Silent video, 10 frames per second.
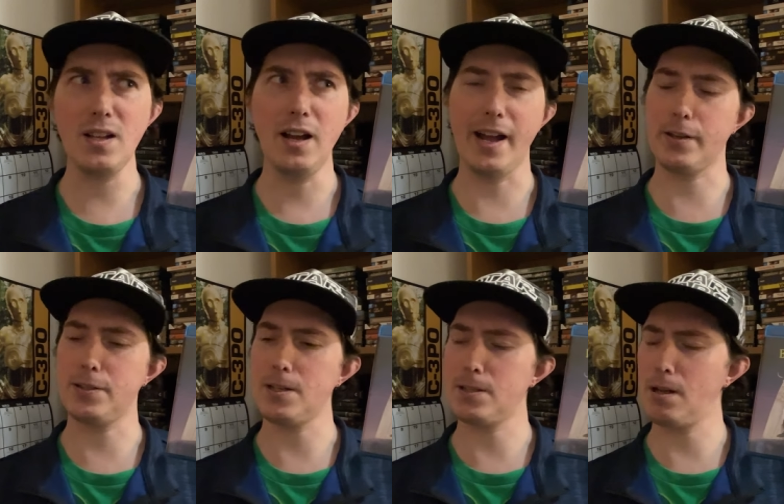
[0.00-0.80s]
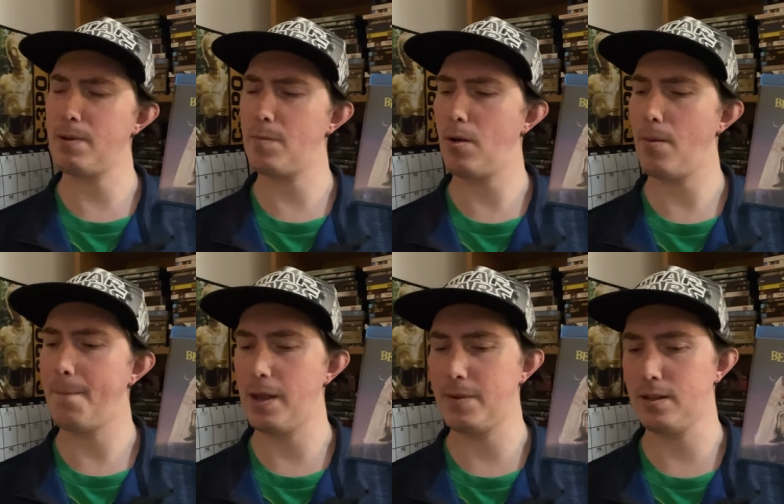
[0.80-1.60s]
I could see some people
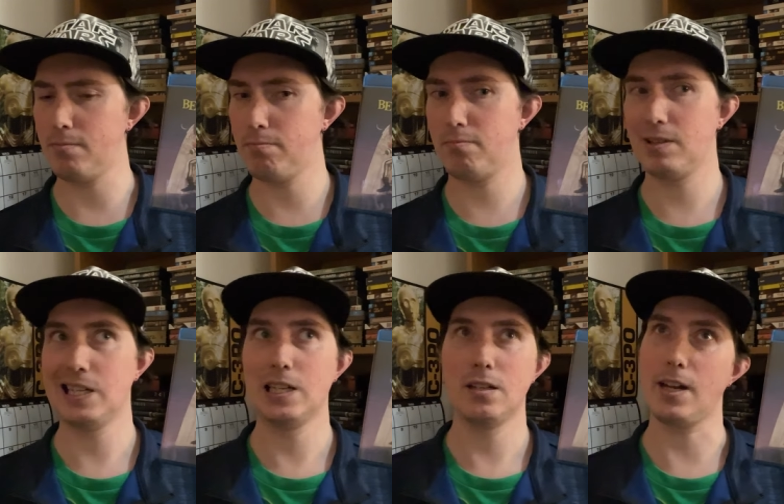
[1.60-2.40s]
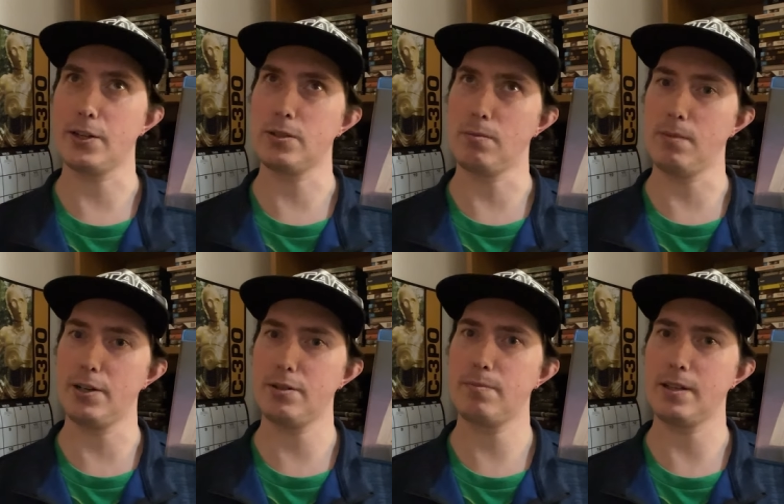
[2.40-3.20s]
maybe not so
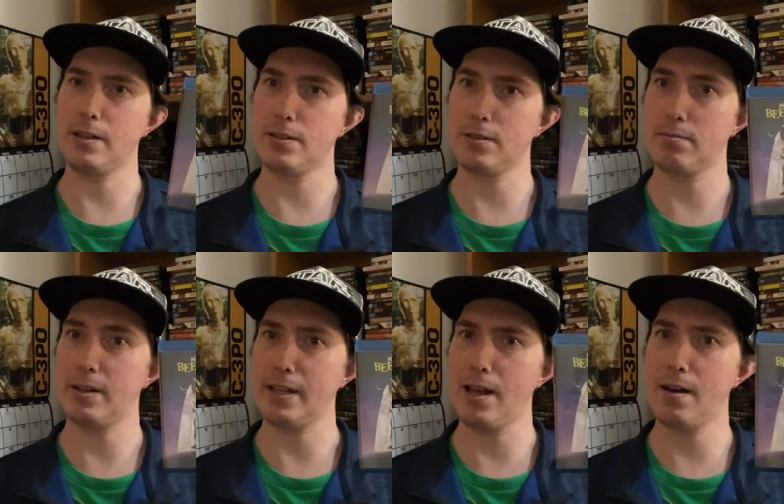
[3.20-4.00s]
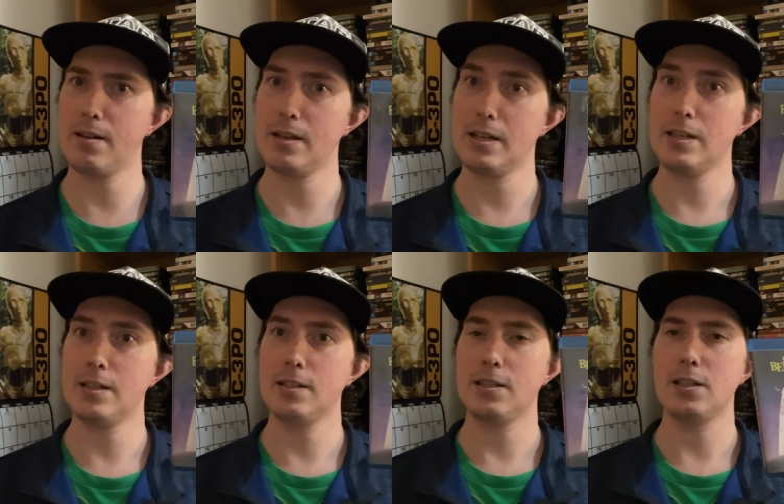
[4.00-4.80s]
much because again,
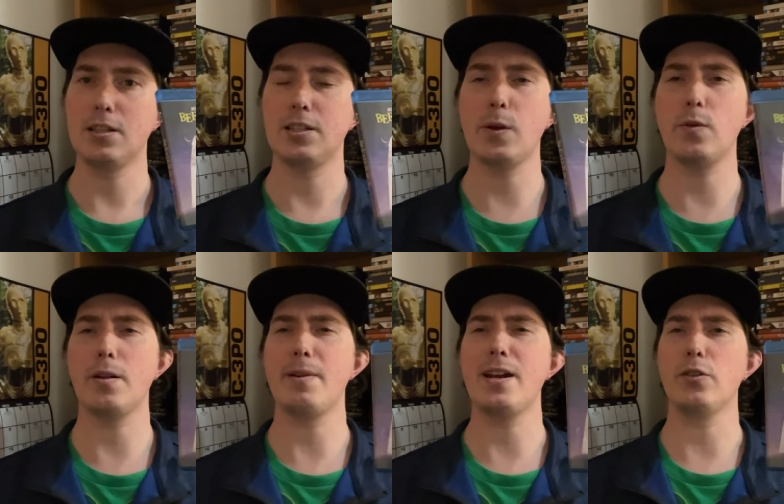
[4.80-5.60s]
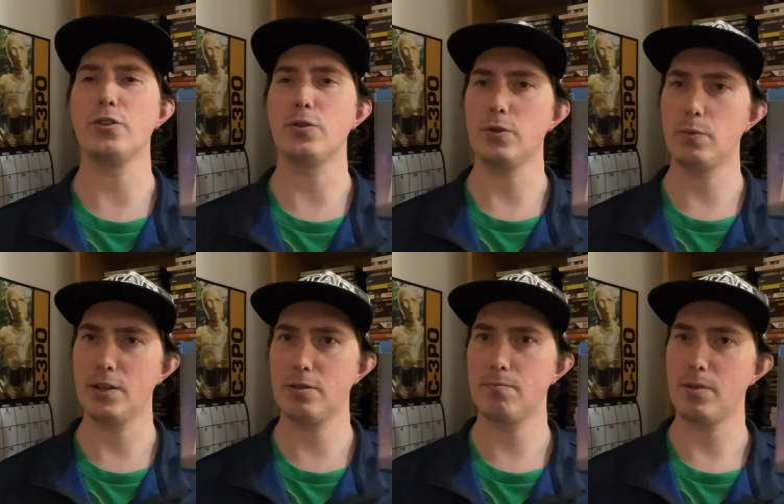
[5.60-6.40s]
sequel to Beetlejuice,
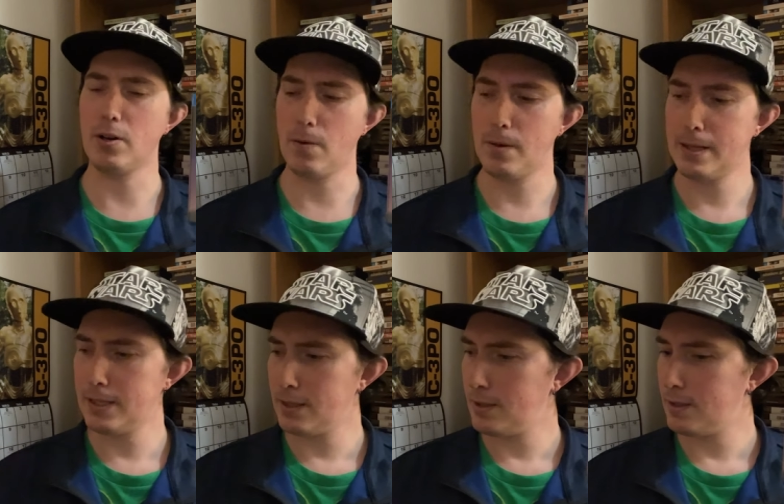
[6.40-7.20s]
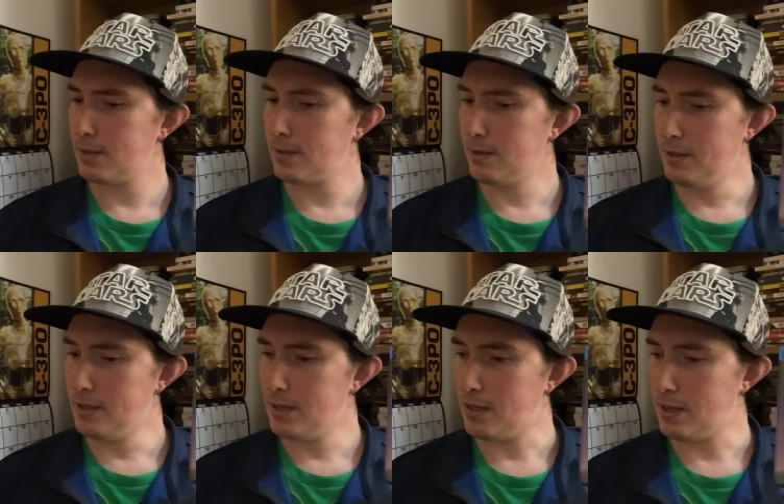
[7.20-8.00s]
which you know,
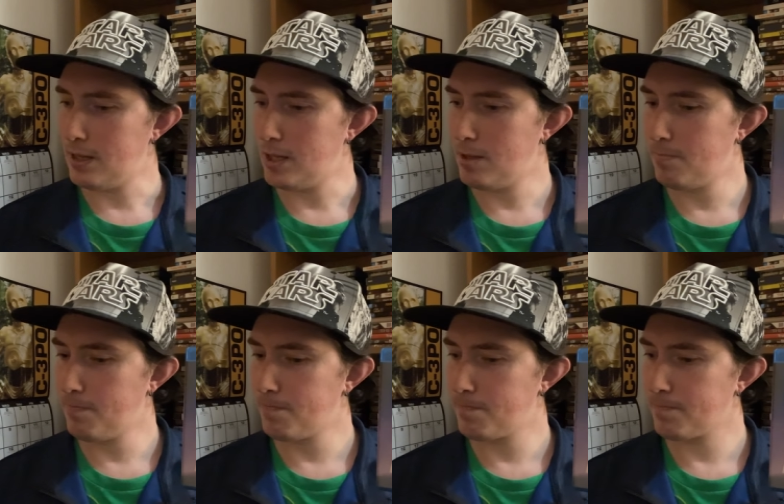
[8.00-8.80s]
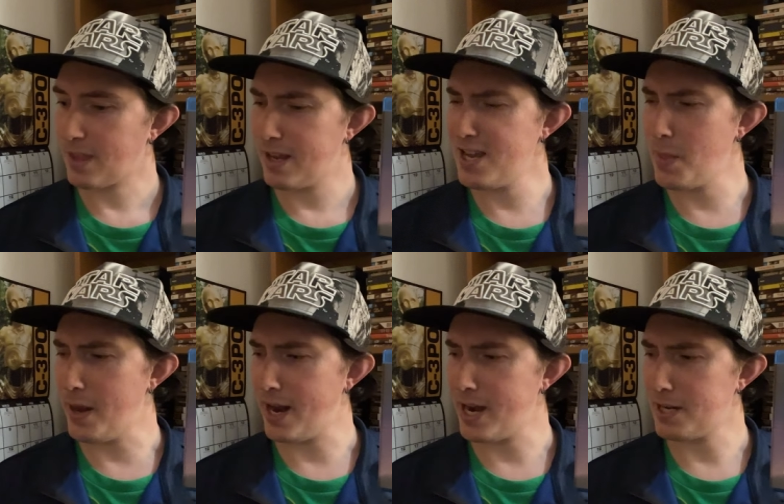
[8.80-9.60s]
uh, in the
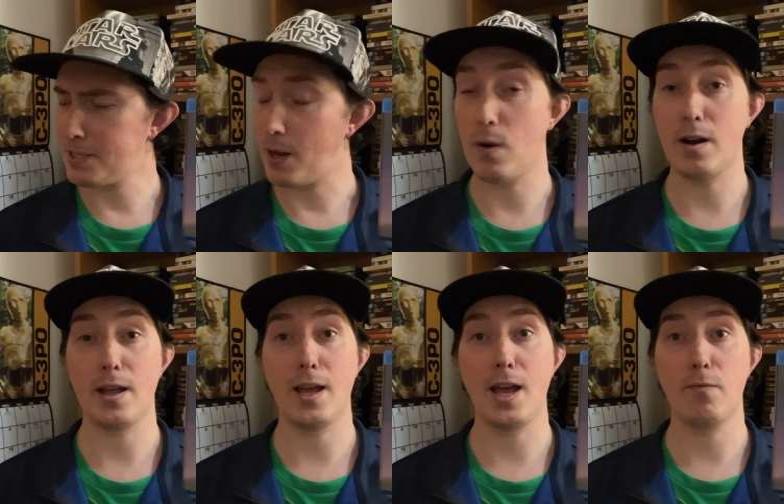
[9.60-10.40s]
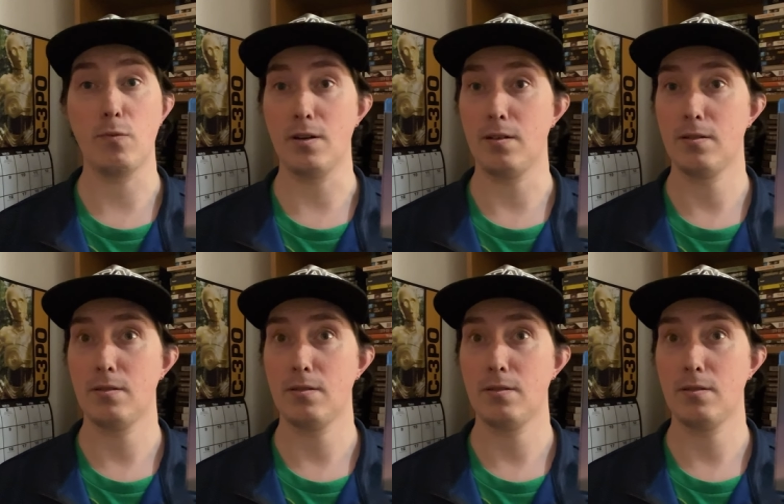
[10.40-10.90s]
'90s they wanted to have one